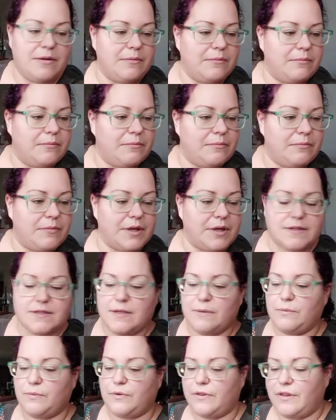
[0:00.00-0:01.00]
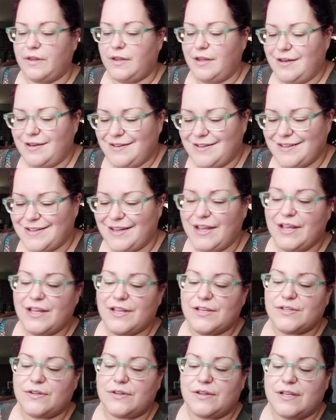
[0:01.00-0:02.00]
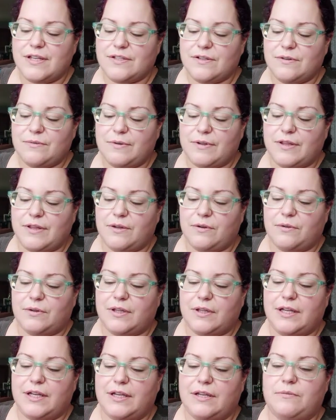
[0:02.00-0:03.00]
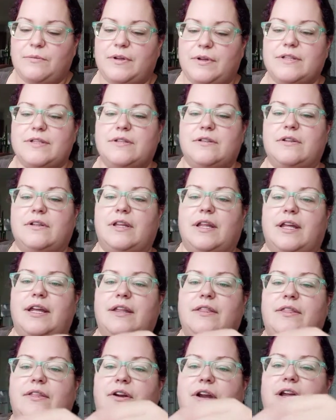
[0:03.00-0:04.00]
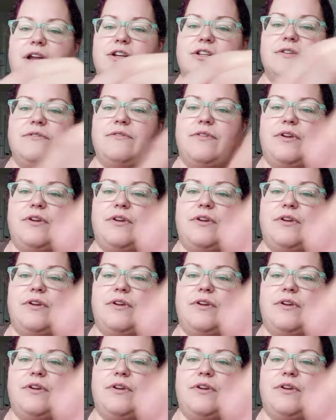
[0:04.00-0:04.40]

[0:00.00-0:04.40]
mixed up with it. So these are what the old linen ones look like. They're actually very